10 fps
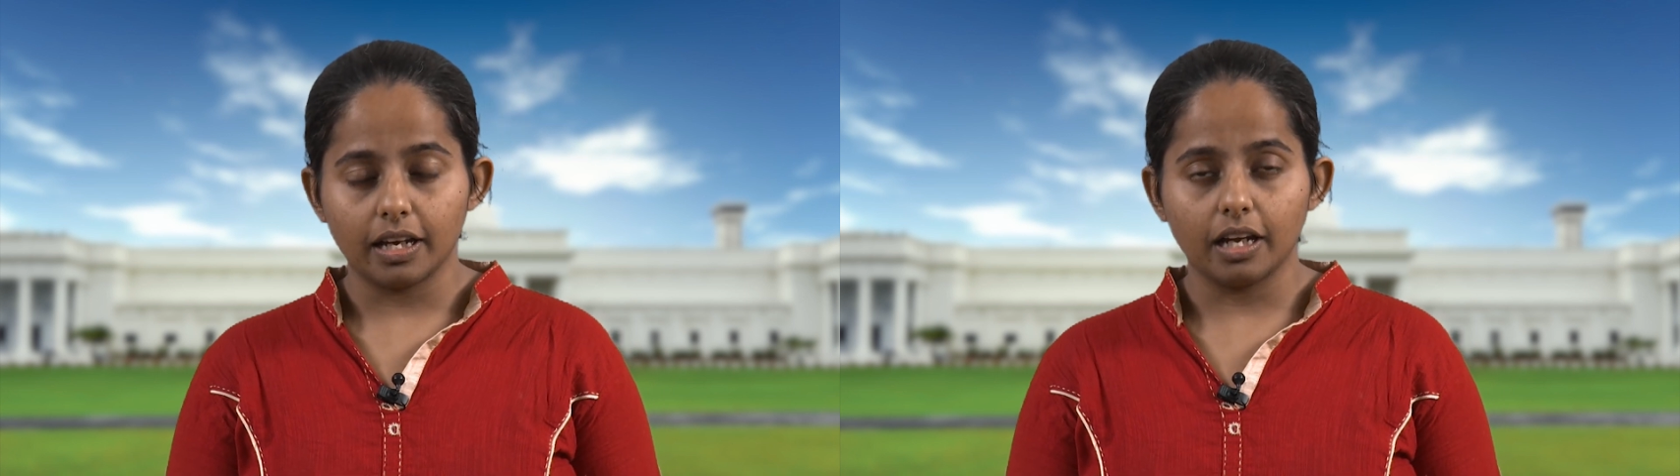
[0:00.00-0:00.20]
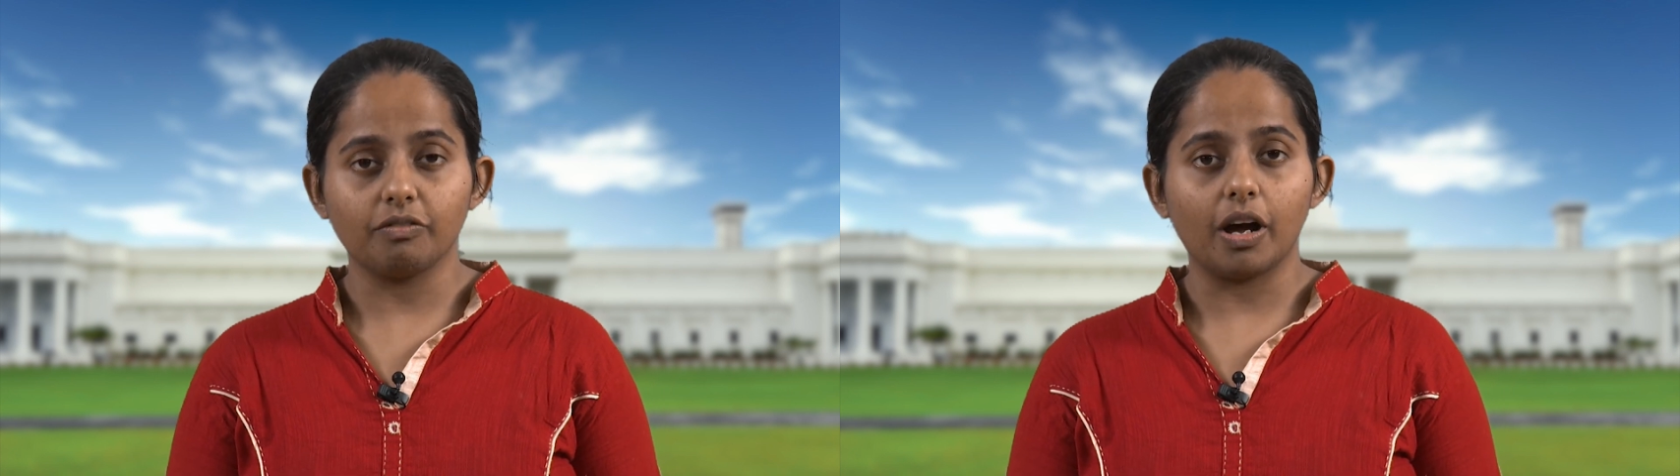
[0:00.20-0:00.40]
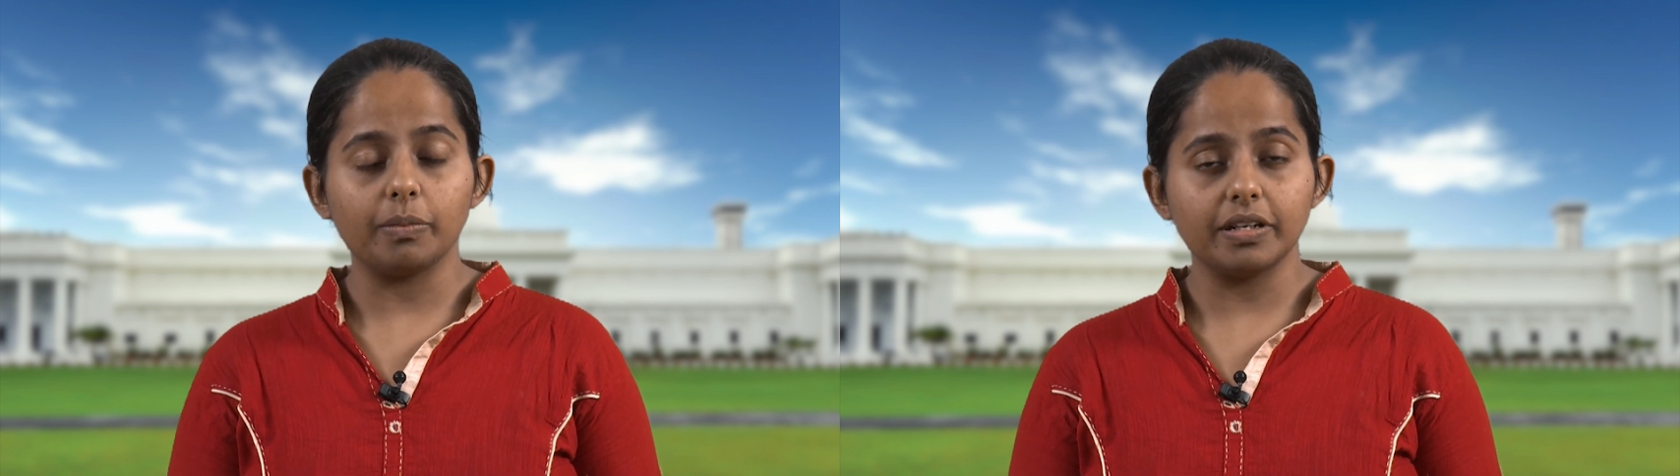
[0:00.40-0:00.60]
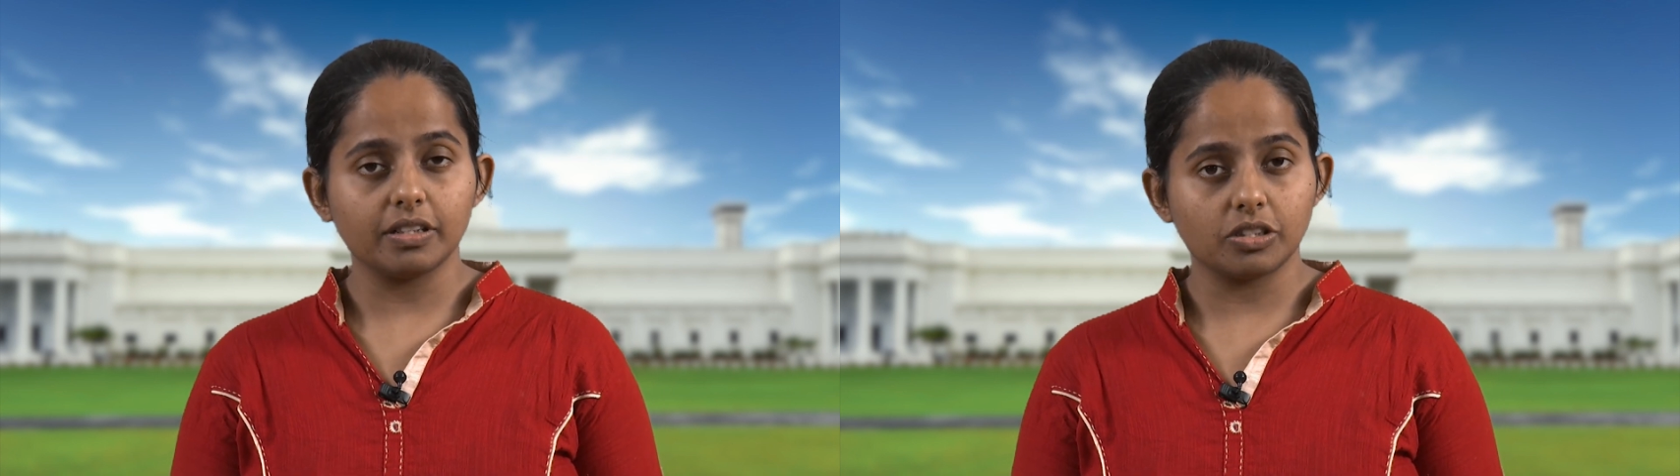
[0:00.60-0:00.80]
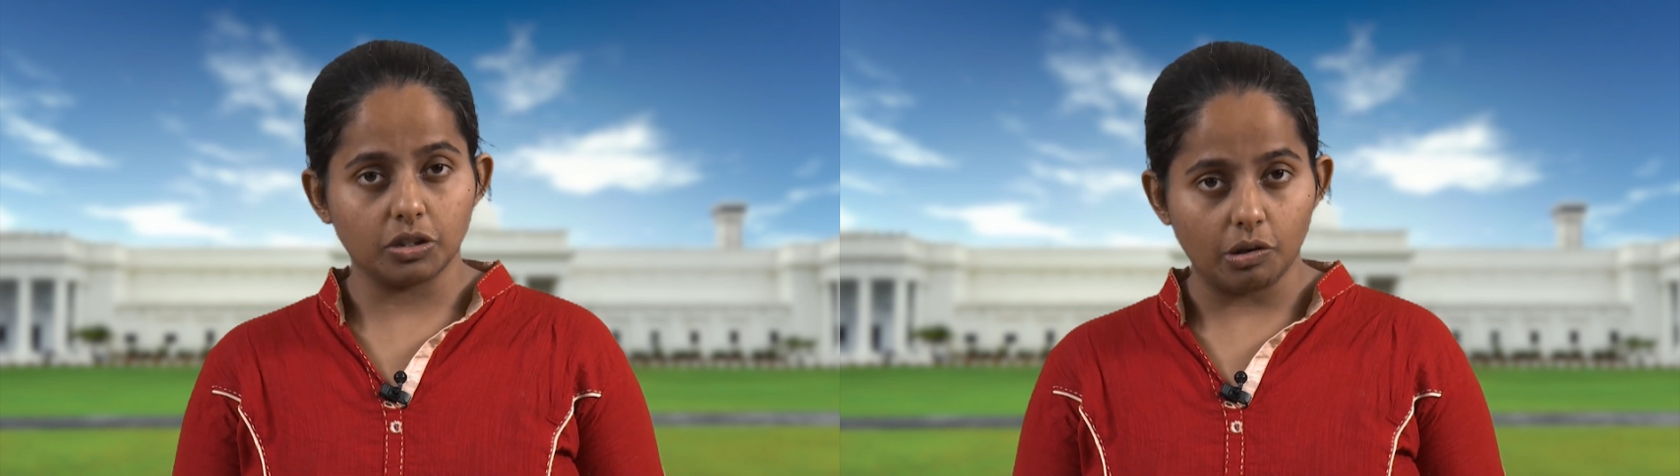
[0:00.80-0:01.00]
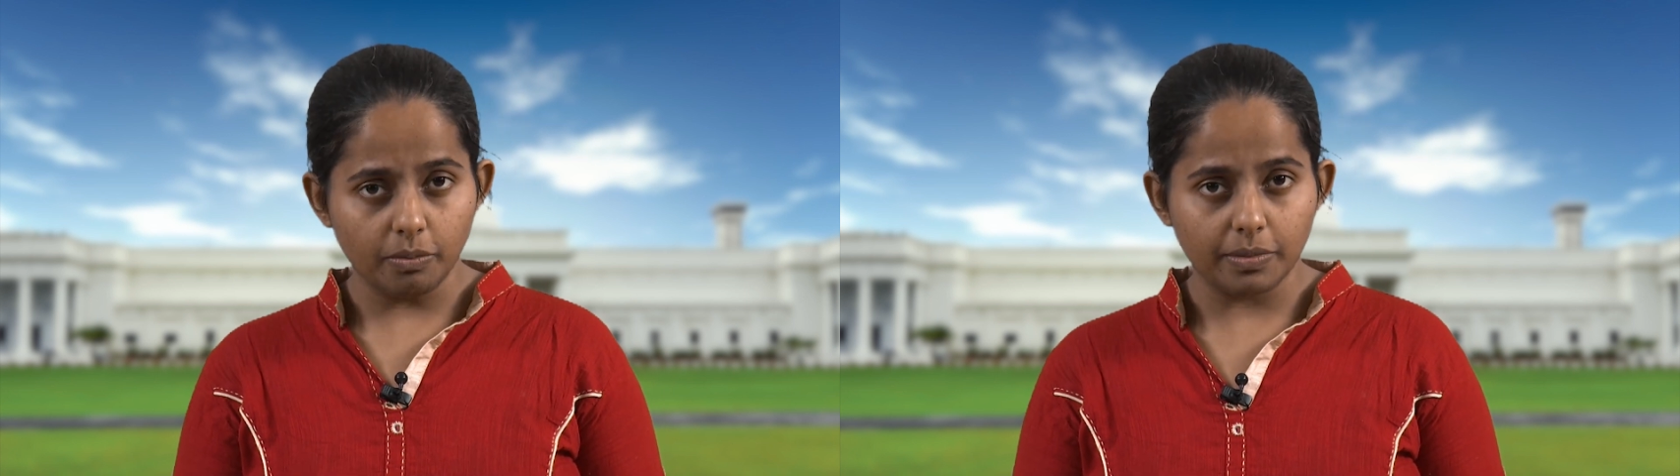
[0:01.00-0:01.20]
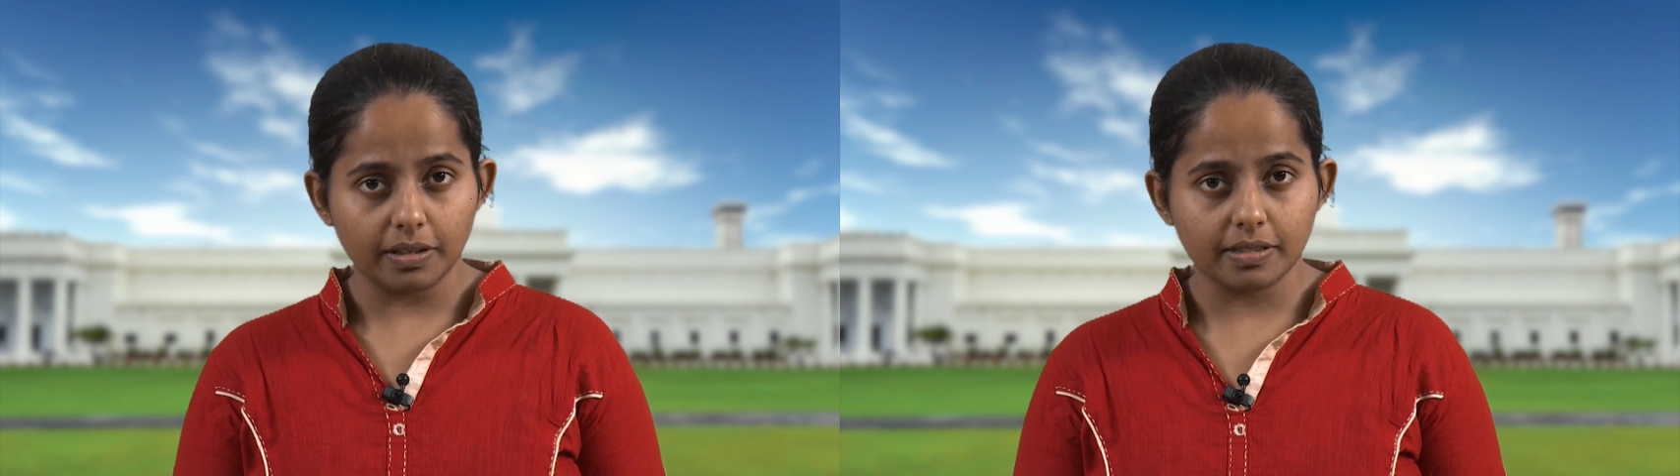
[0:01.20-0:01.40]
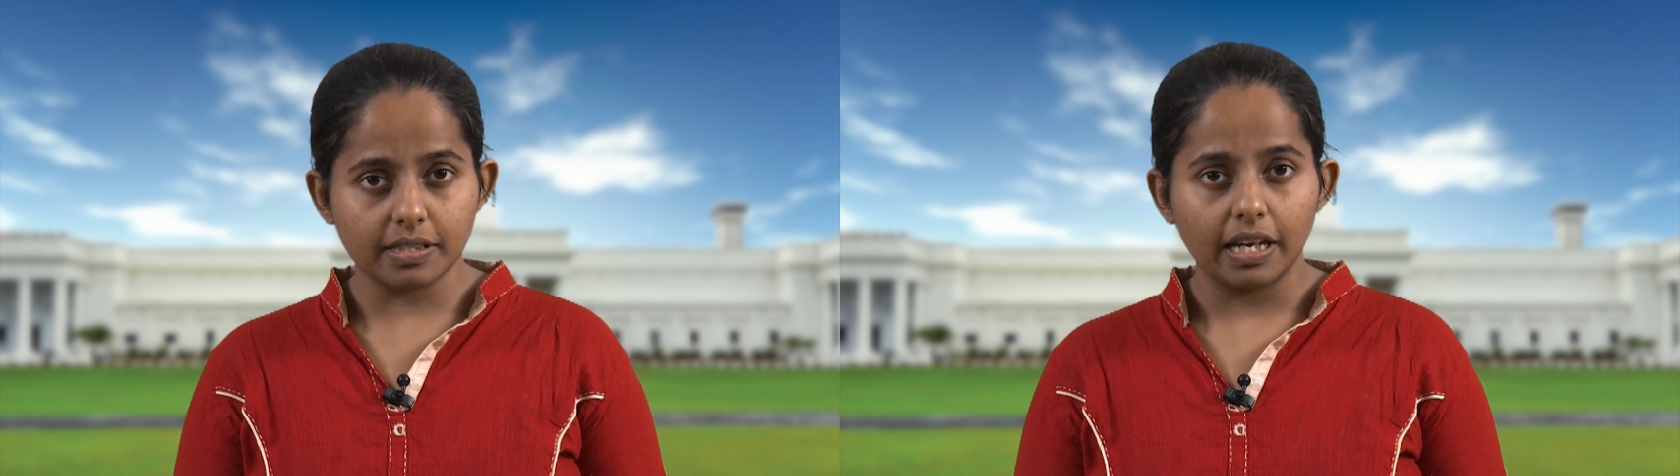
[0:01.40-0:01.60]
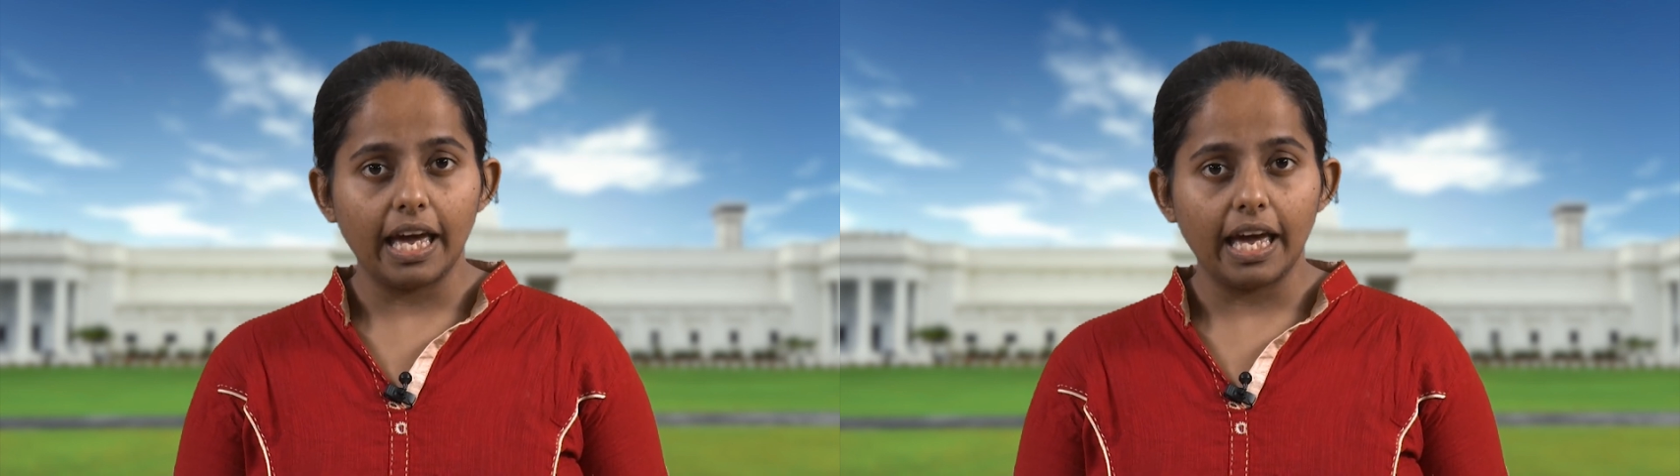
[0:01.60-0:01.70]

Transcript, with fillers: environmental genomics,